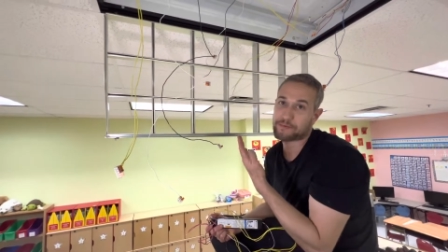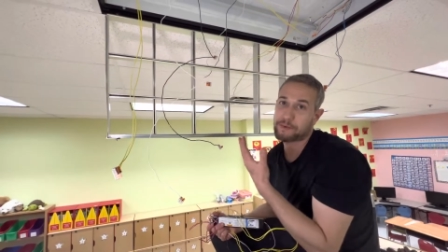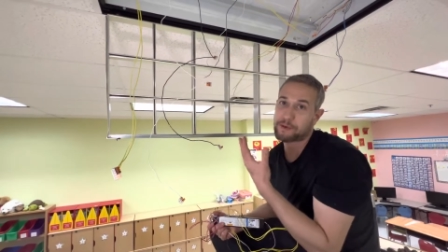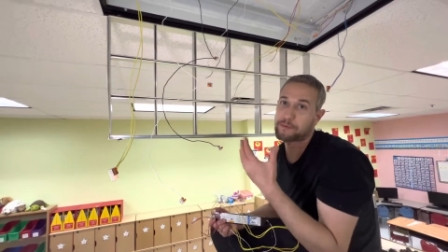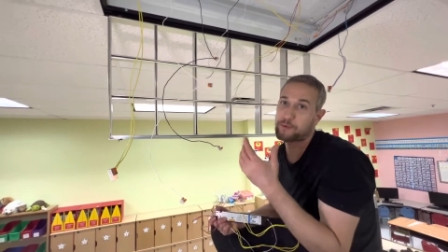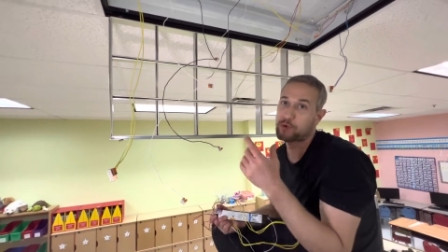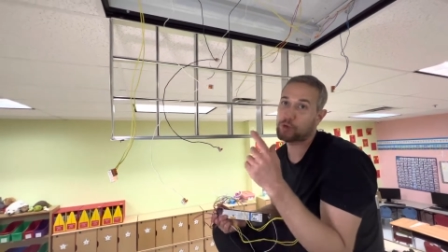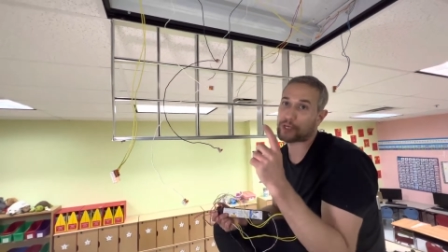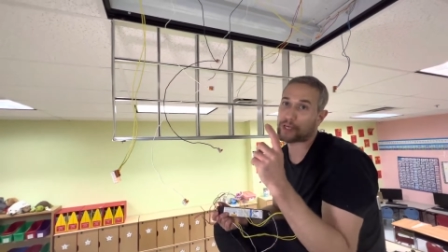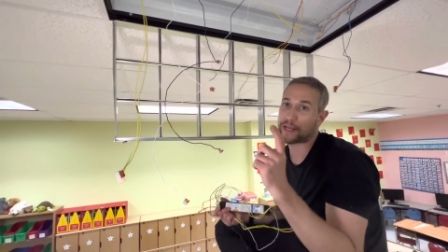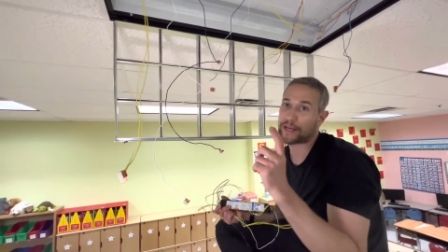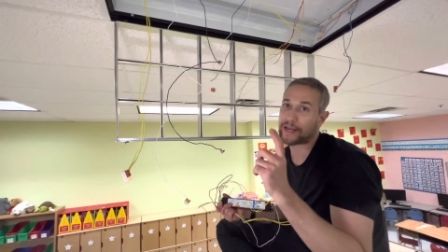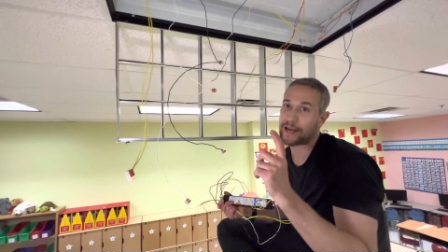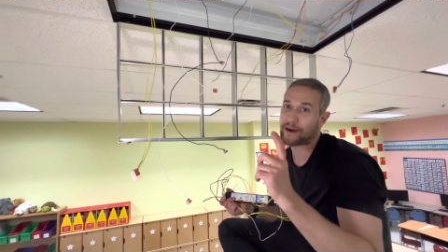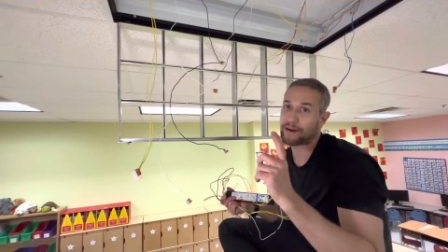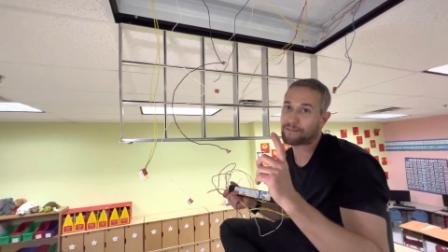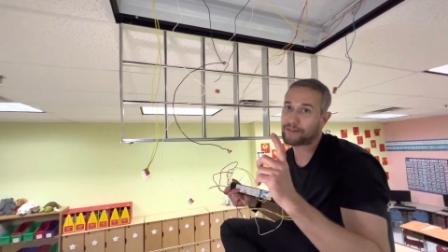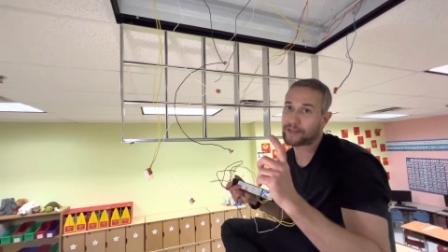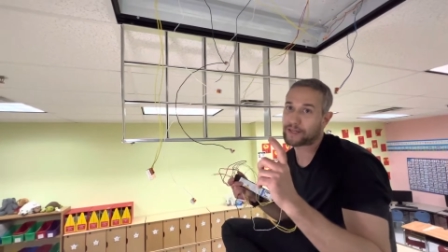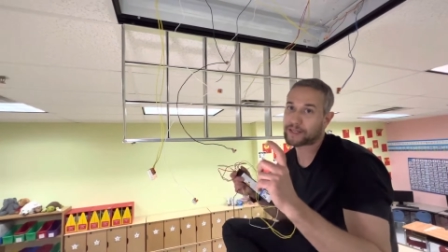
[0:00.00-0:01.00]
maybe you can
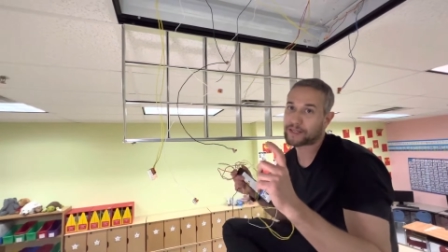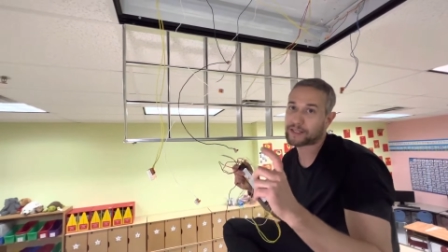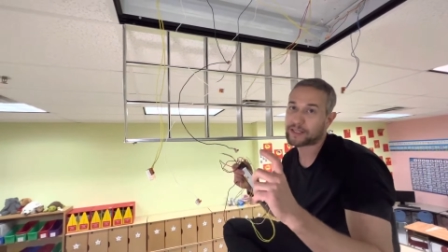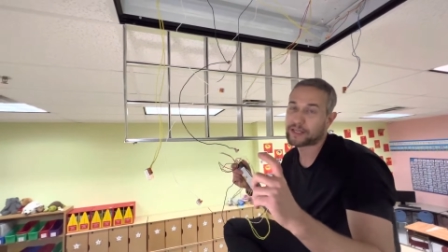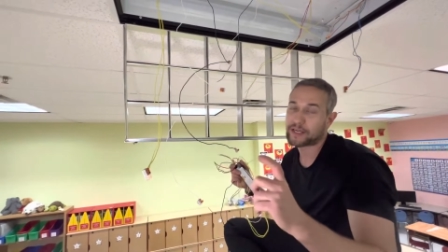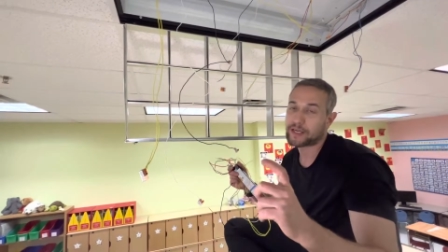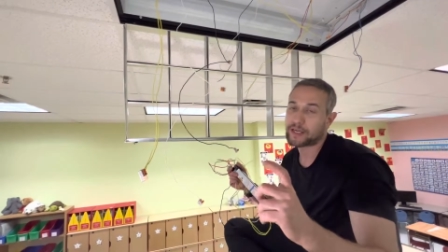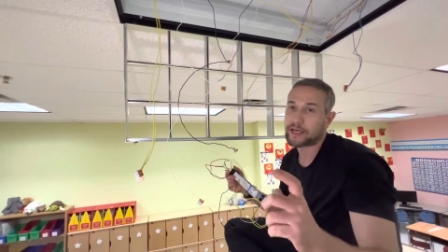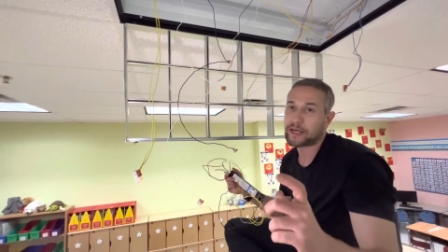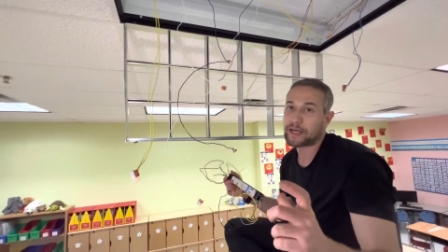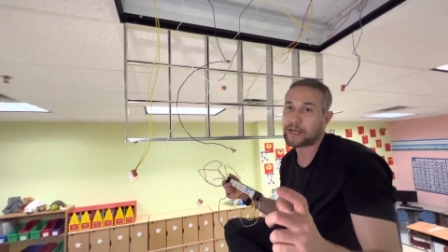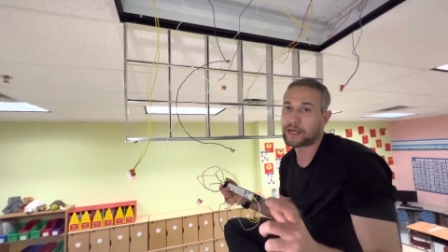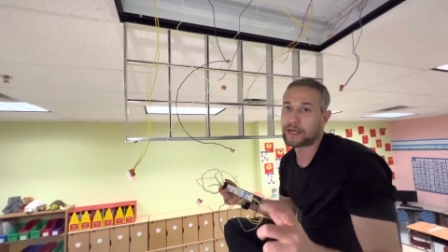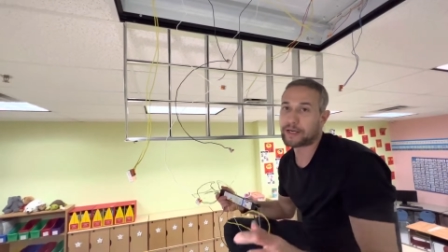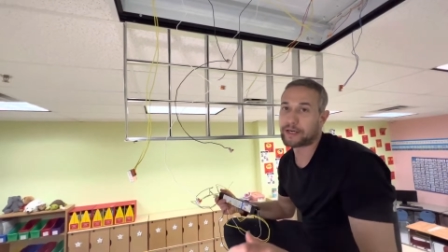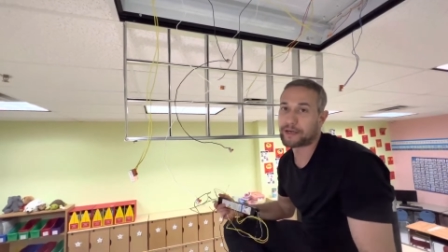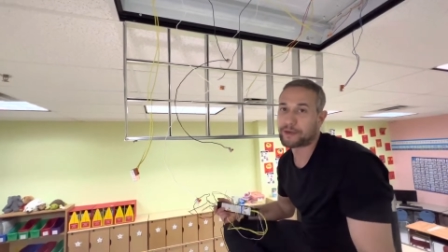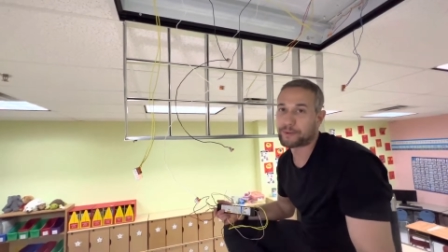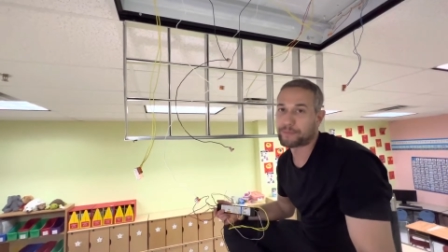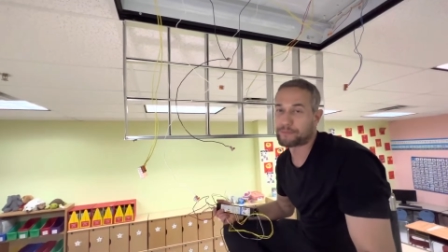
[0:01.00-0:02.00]
have like
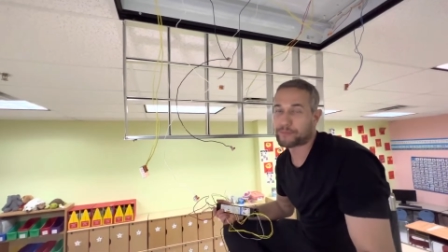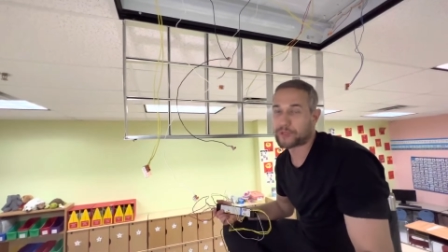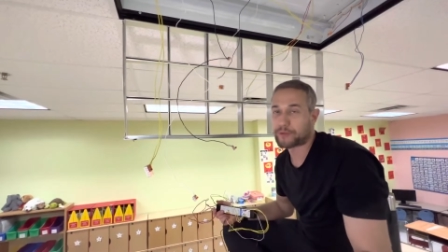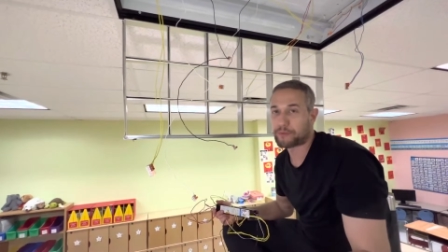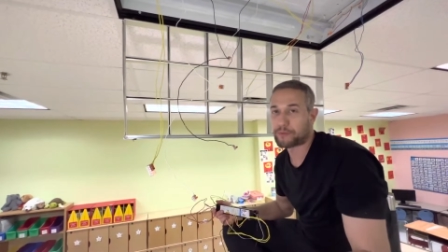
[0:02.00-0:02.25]
um, a